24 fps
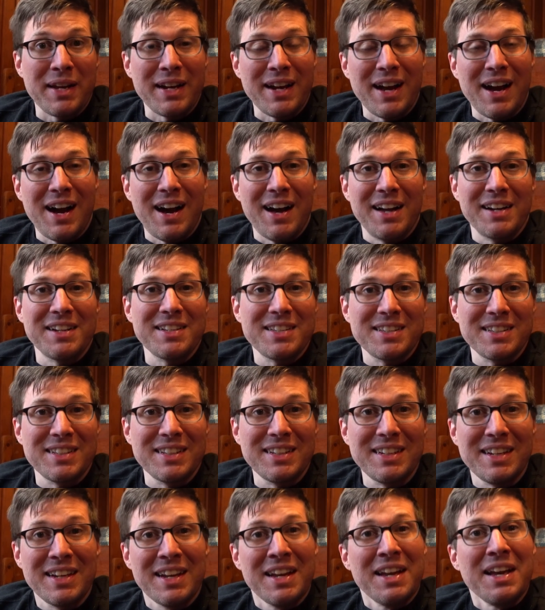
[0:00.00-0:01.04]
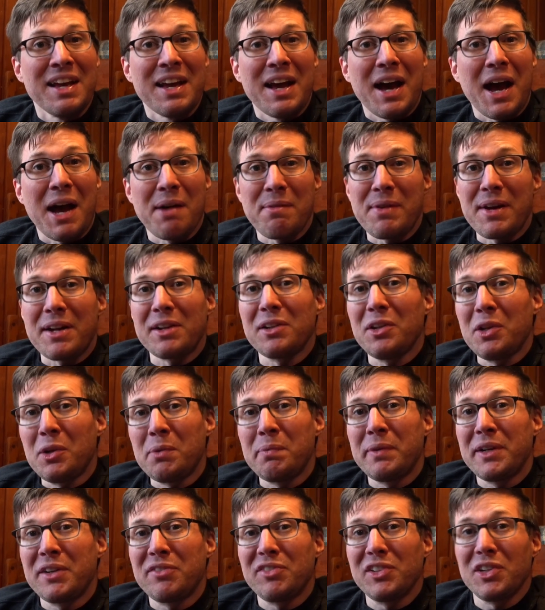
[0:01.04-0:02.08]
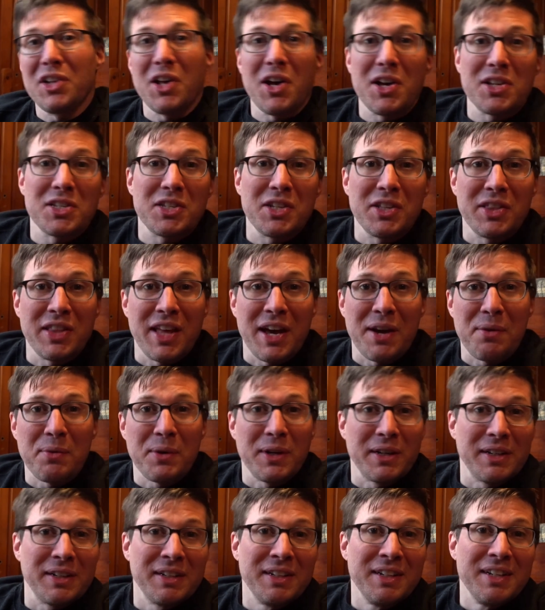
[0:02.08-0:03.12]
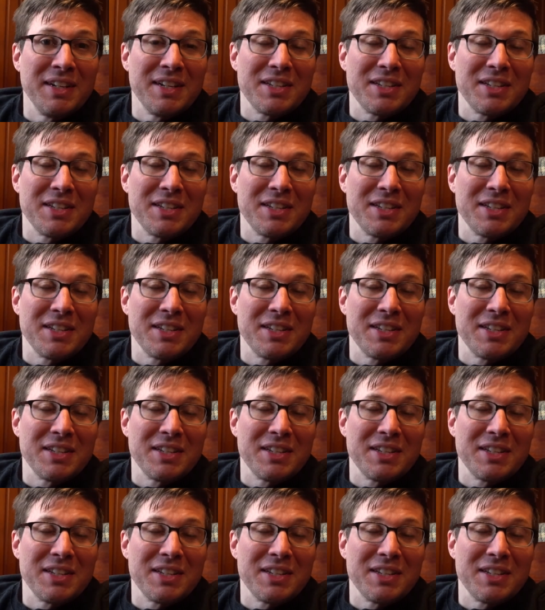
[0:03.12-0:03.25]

And honestly, I'm at a little bit of a loss on that one.